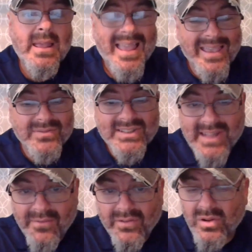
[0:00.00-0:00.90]
If
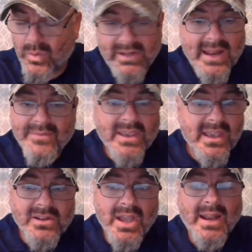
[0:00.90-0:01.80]
Stephanie, we didn't have
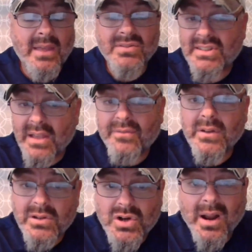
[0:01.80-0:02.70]
kids yet. If
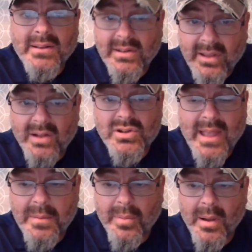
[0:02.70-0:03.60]
Stephanie tried to touch
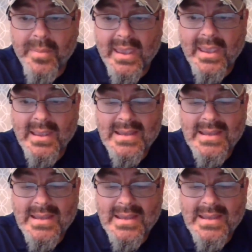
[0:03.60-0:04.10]
that puppy,